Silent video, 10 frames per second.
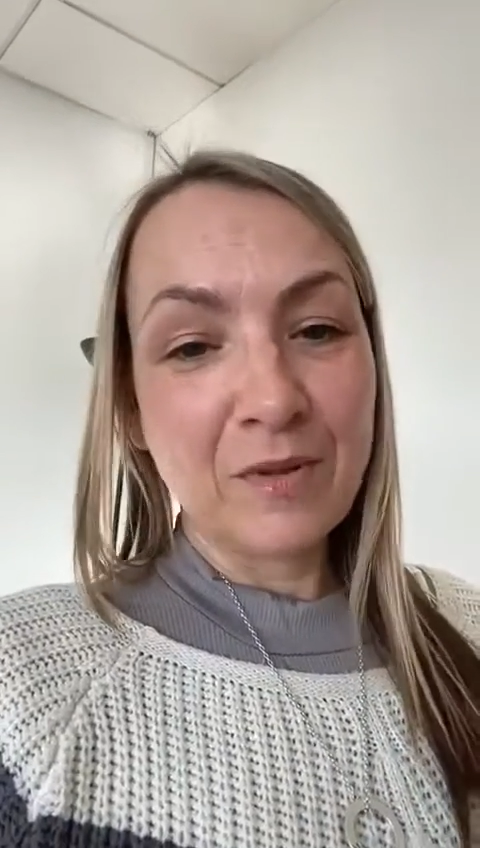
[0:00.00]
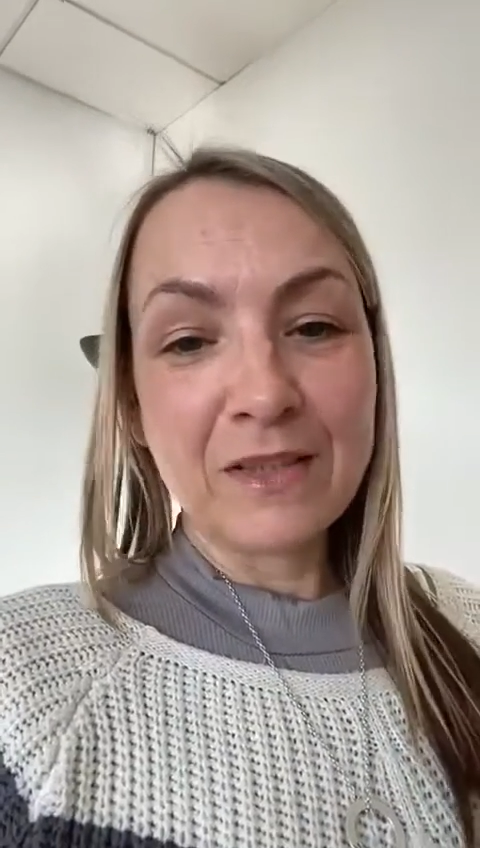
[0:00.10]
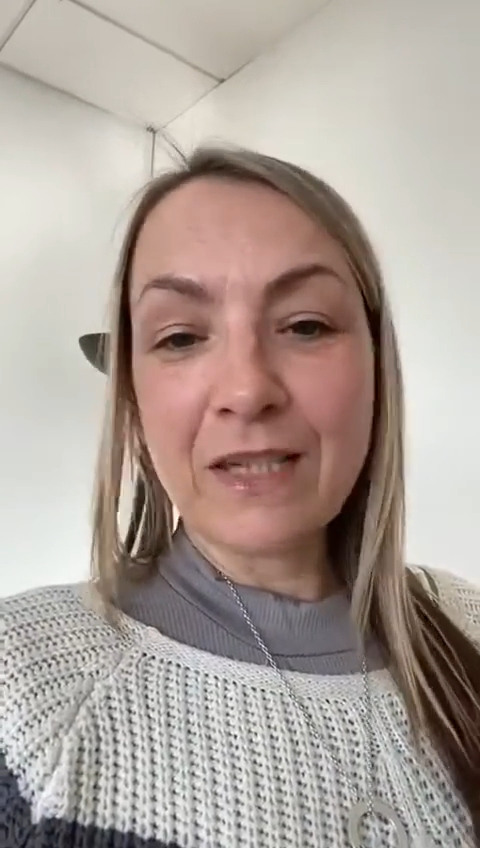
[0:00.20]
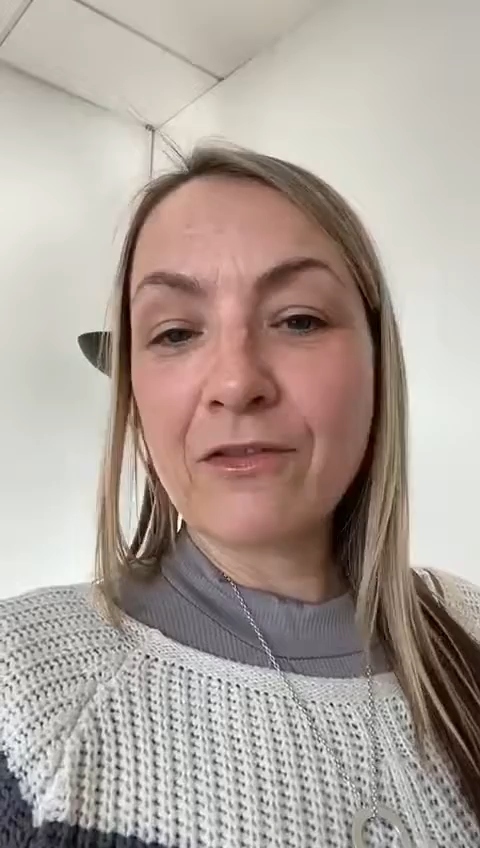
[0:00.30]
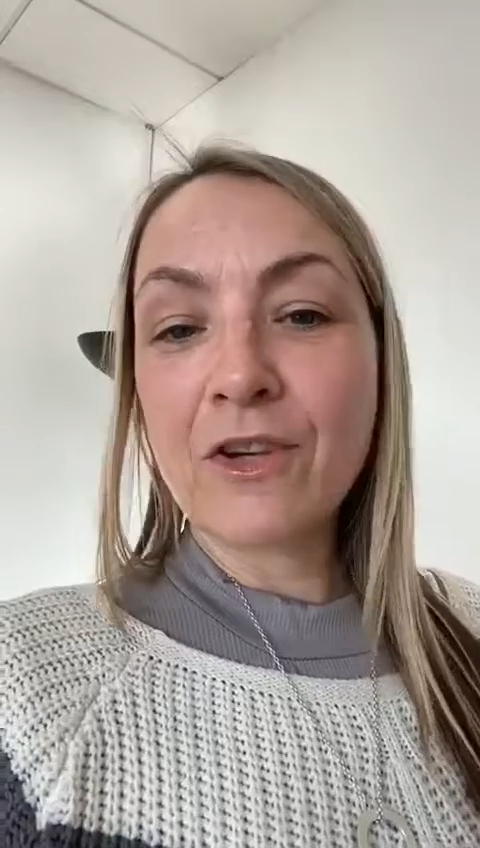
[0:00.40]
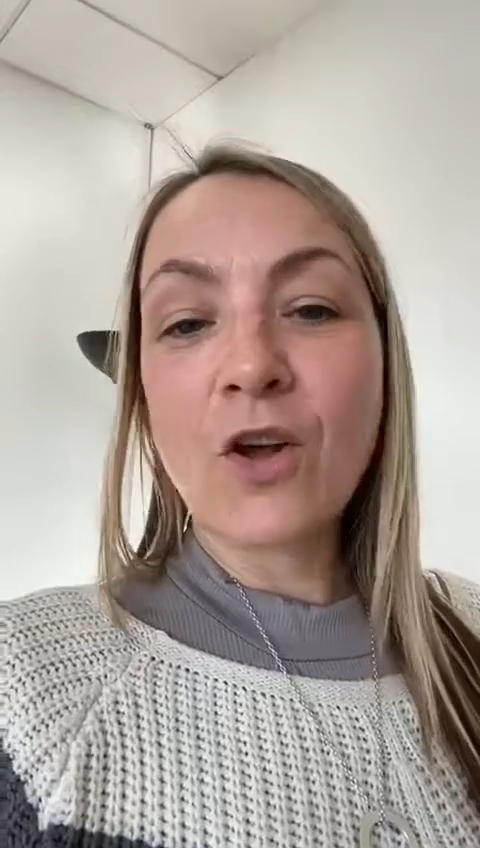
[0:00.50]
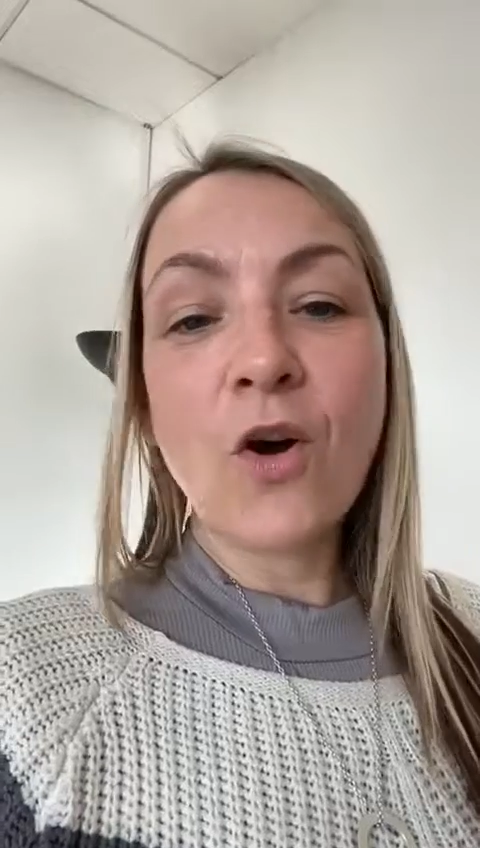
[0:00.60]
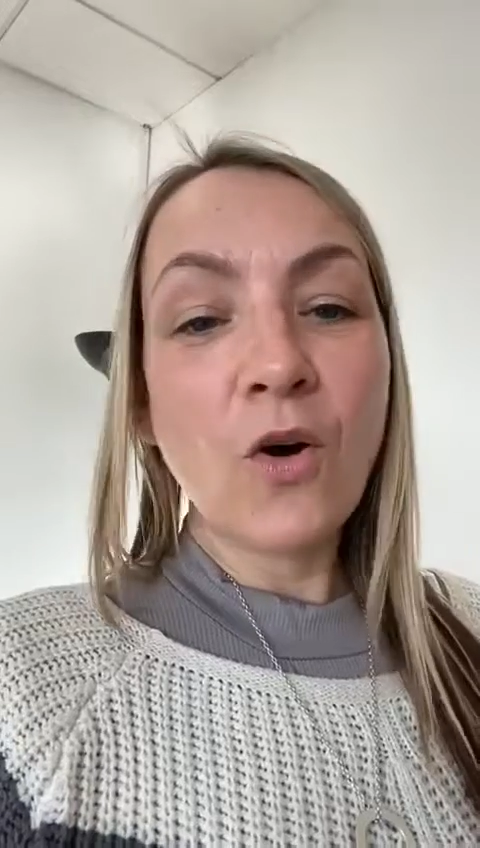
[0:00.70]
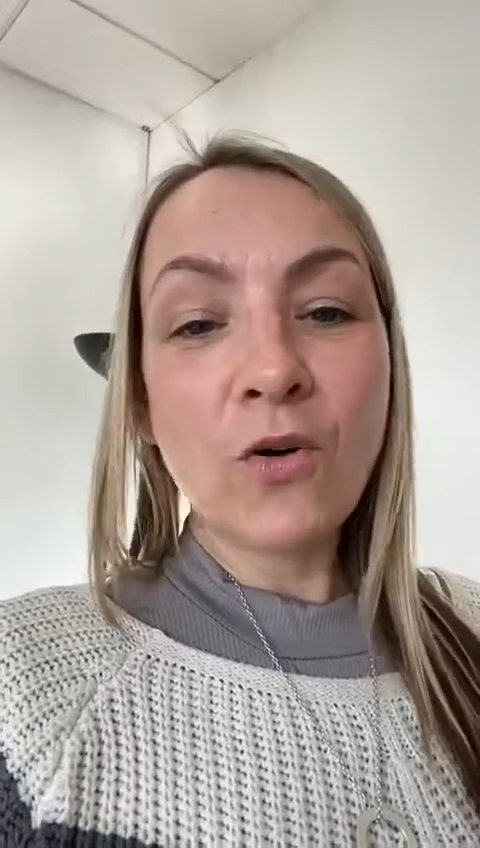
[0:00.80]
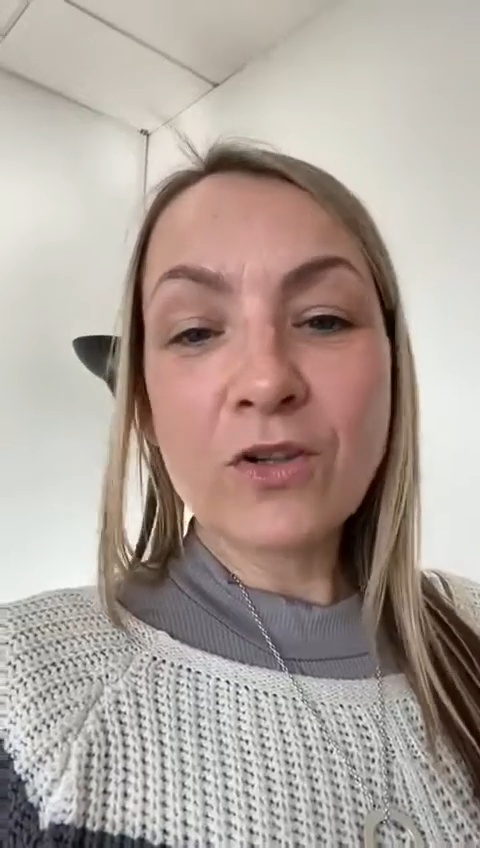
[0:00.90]
Believe in
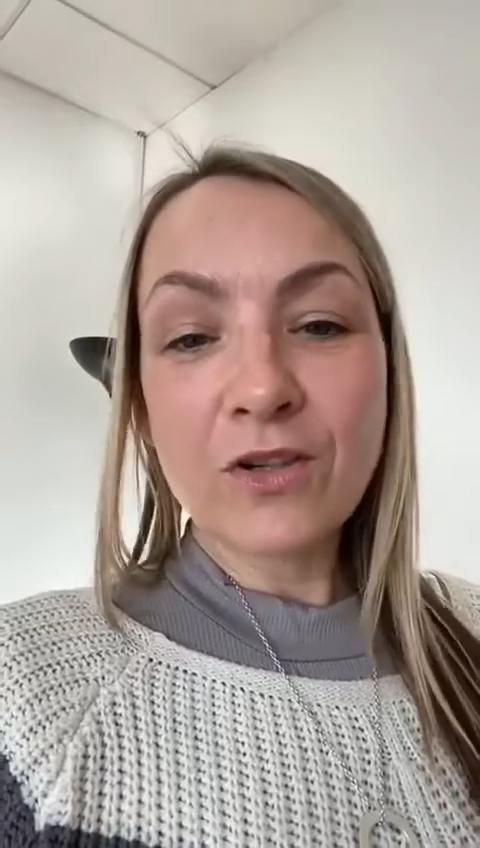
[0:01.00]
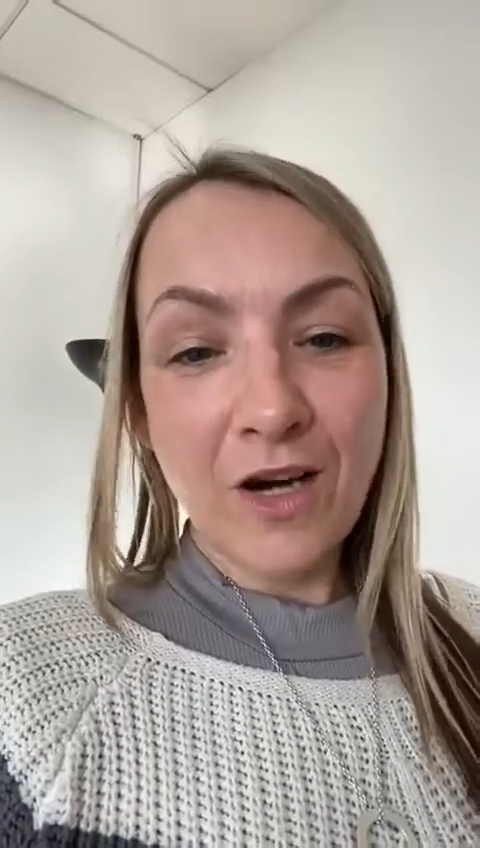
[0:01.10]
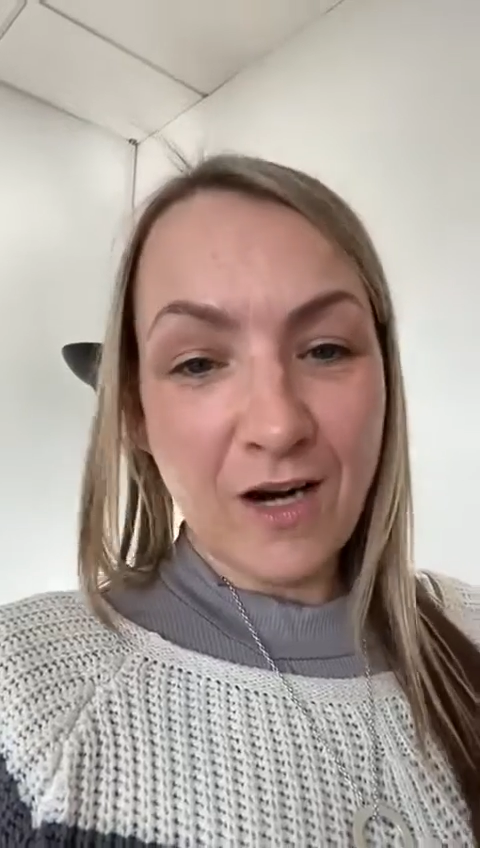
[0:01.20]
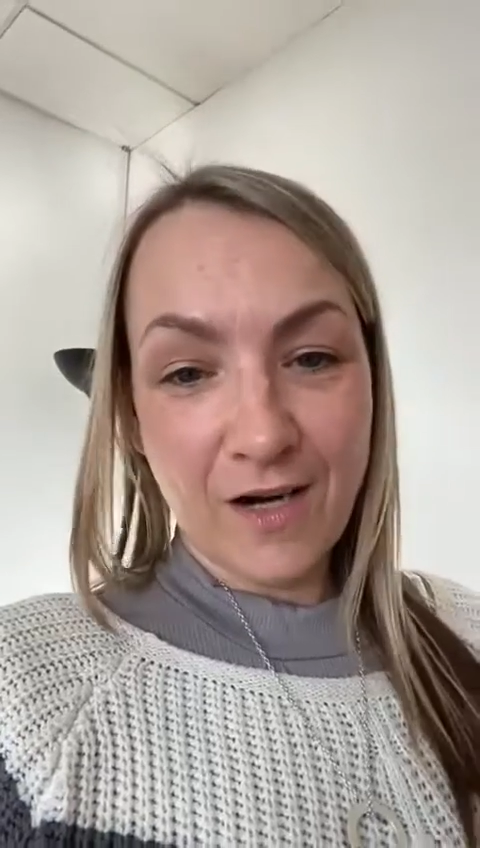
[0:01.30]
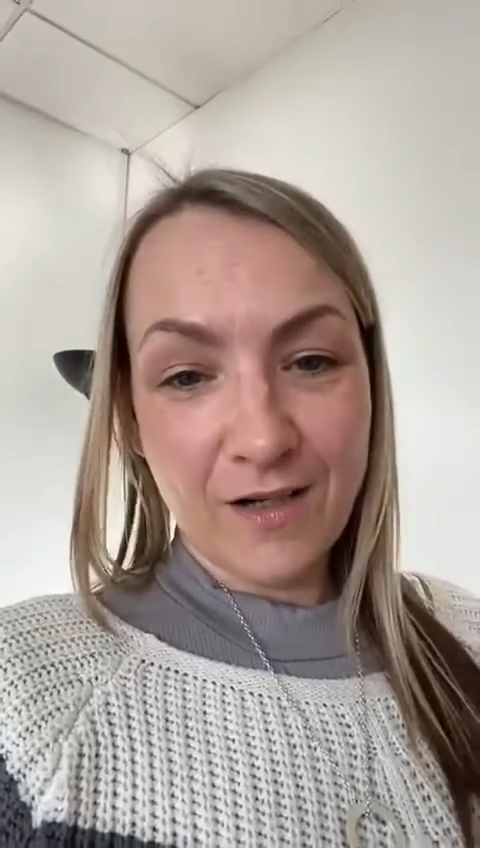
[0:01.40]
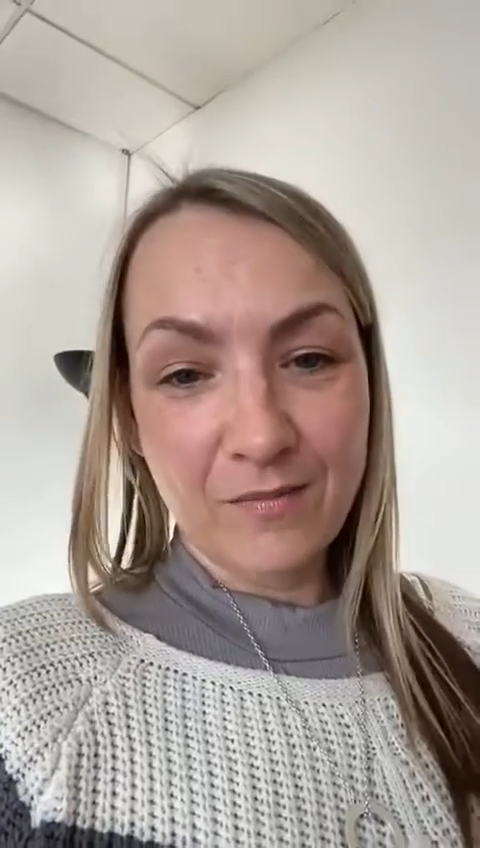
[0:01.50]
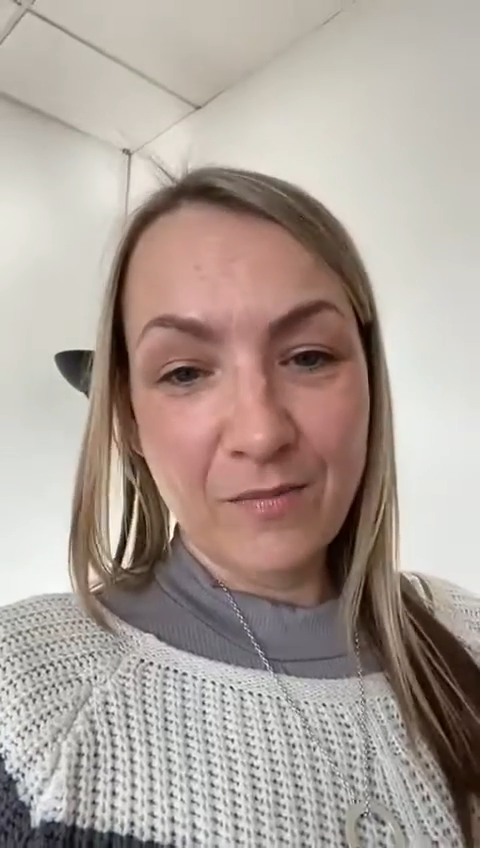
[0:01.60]
all you are,